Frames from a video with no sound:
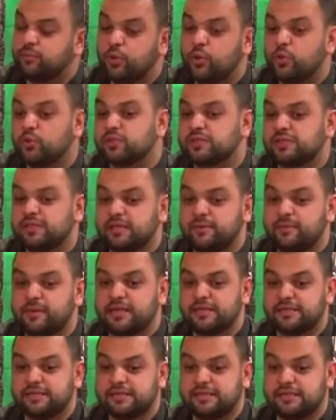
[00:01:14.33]
most they
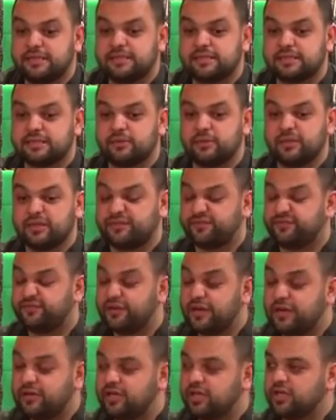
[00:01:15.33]
might see it's
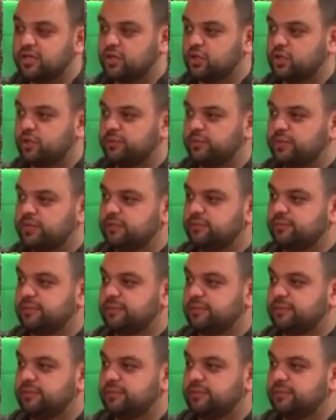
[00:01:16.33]
very uncommon,